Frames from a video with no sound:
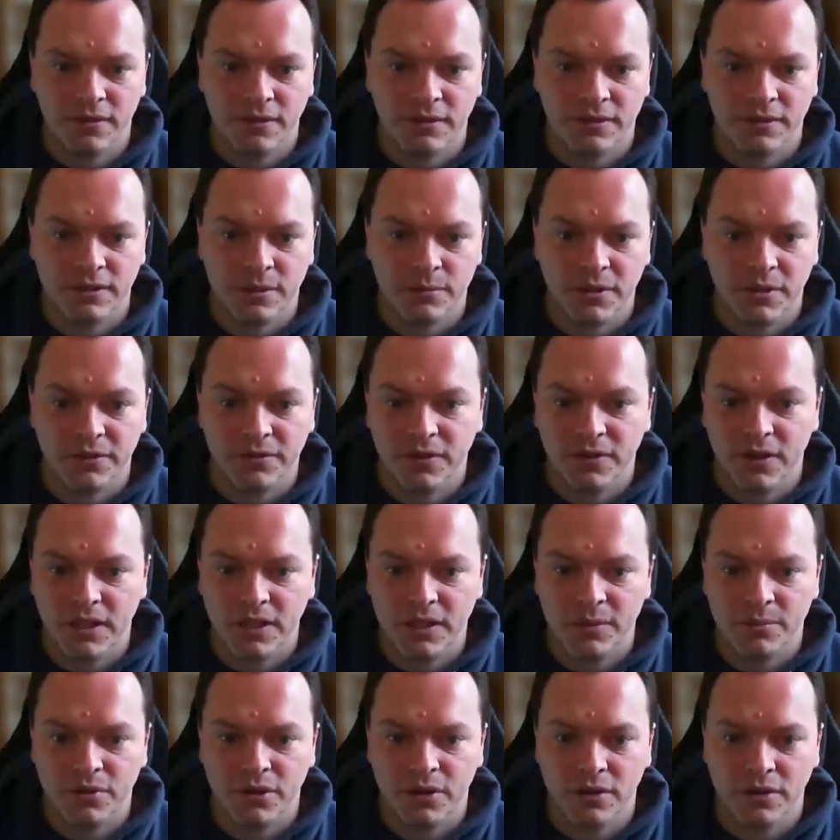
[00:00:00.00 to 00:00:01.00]
Simply find
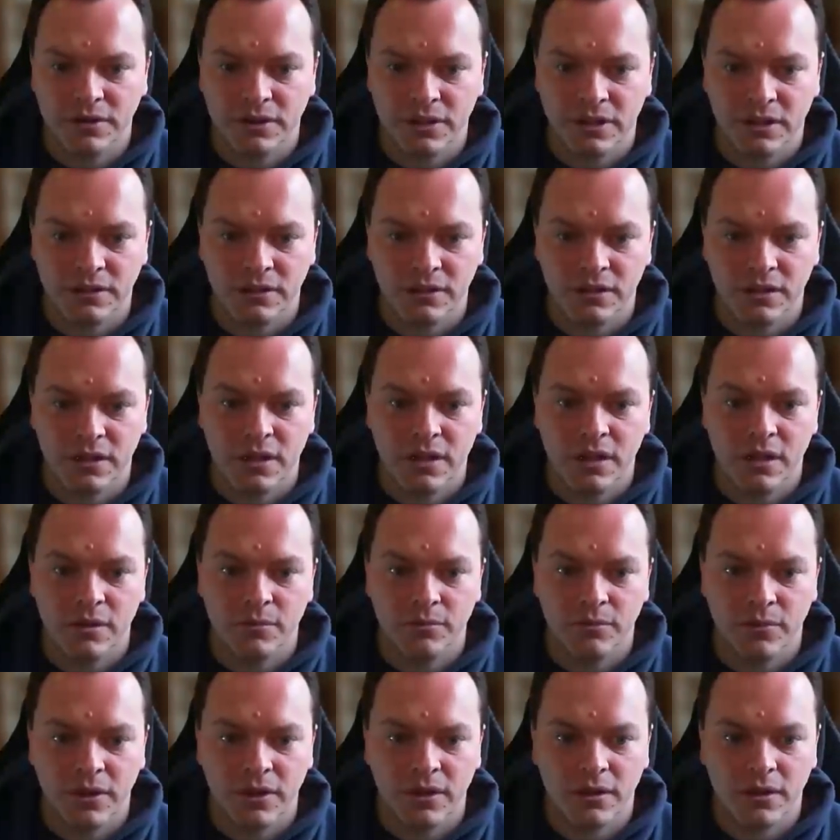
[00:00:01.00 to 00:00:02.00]
the process,
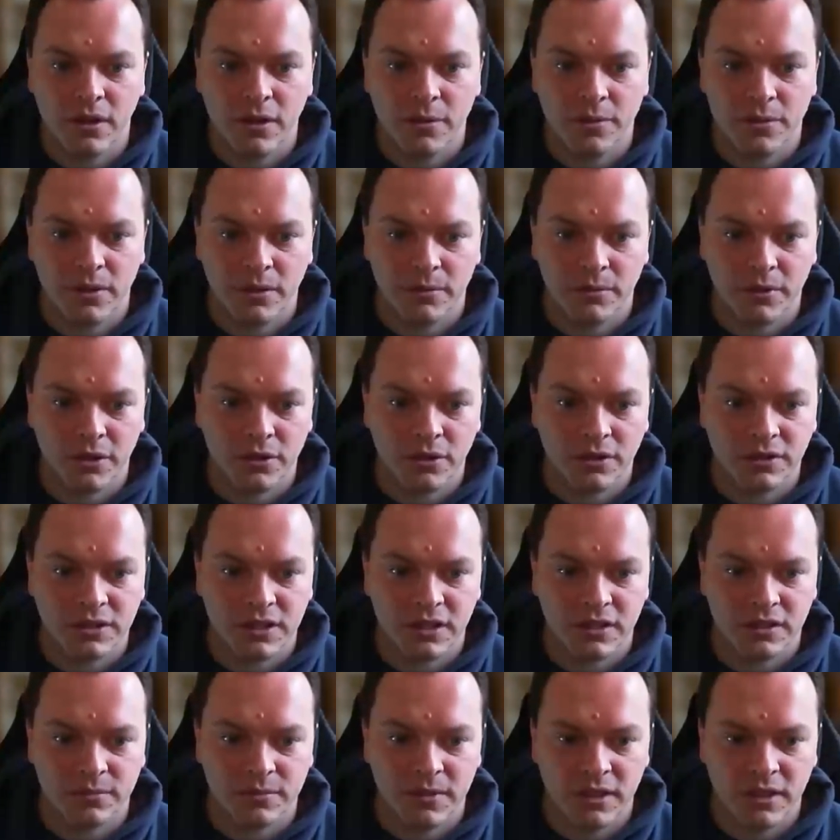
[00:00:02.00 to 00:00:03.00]
open up the
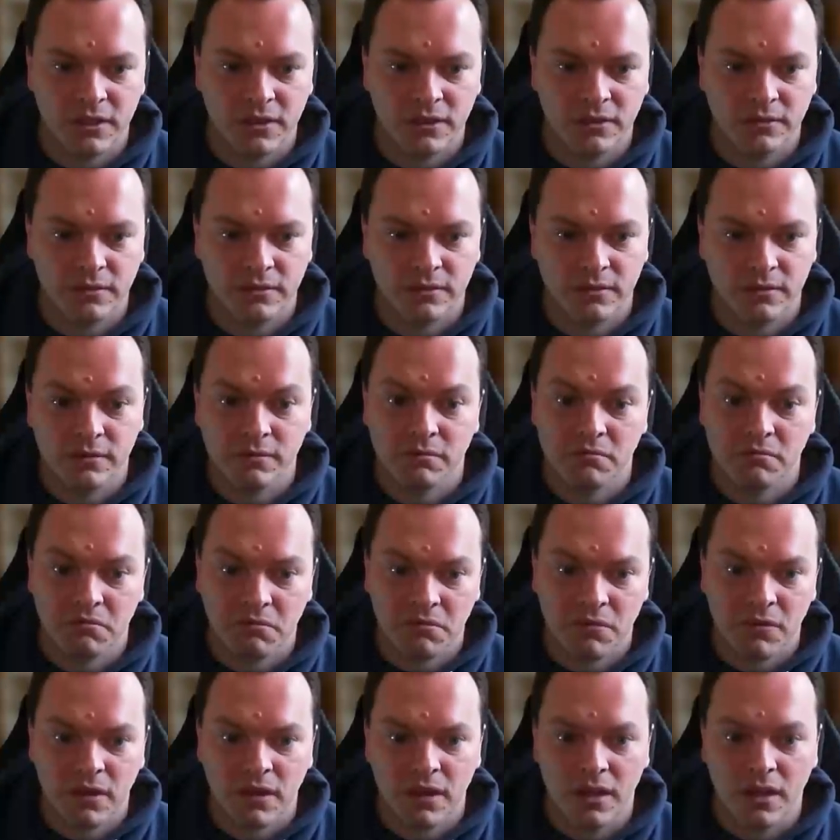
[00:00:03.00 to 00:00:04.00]
context menu.
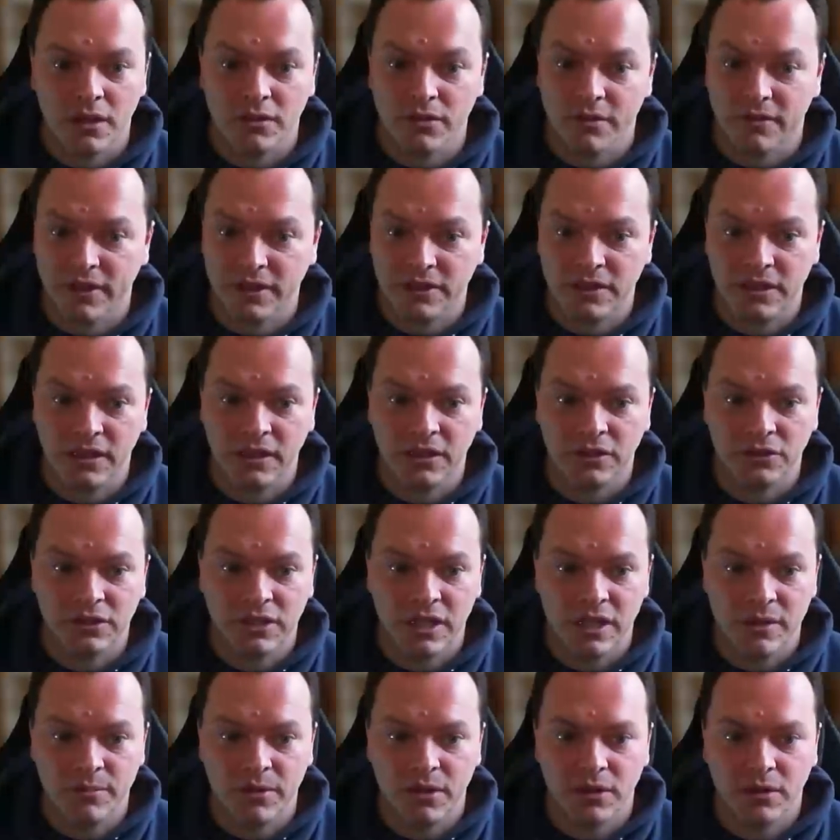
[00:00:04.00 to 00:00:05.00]
Here I've actually got
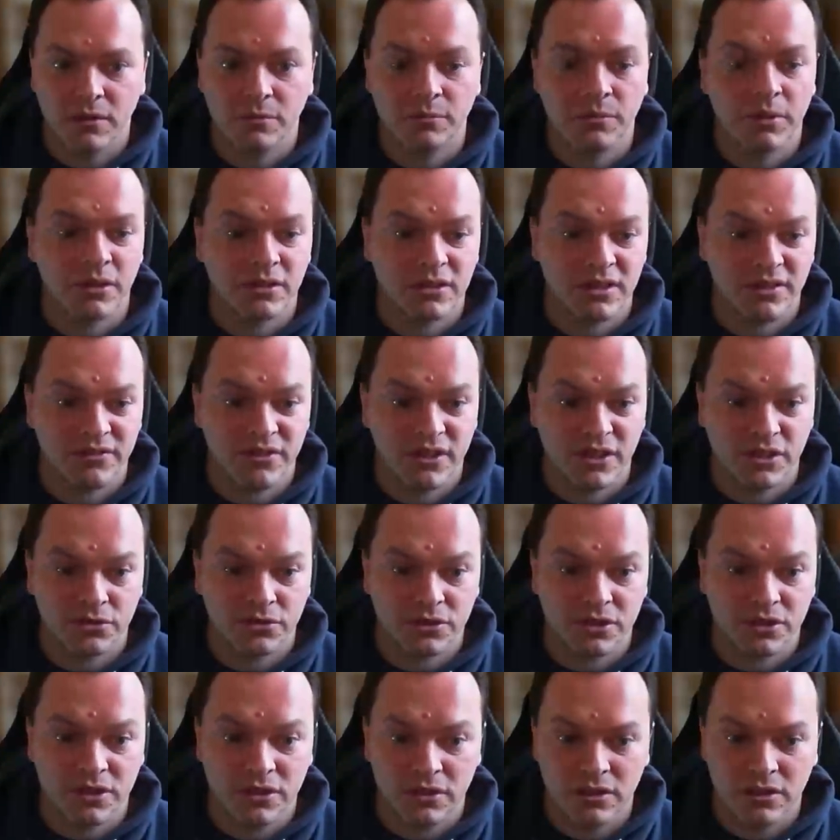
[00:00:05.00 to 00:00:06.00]
debug because I have Visual
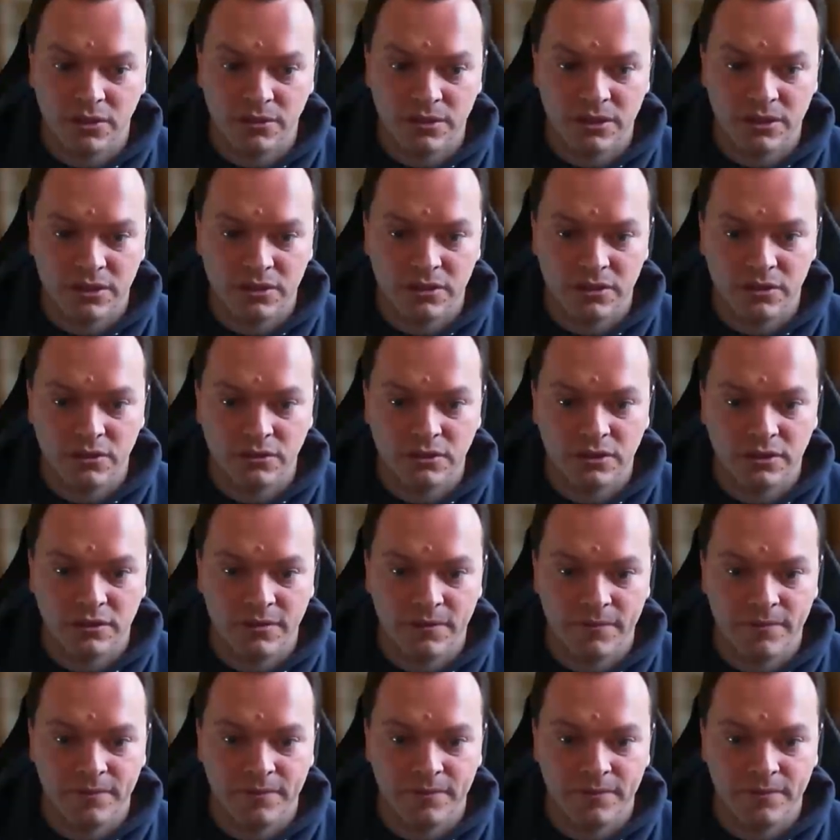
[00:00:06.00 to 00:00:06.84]
Studio installed.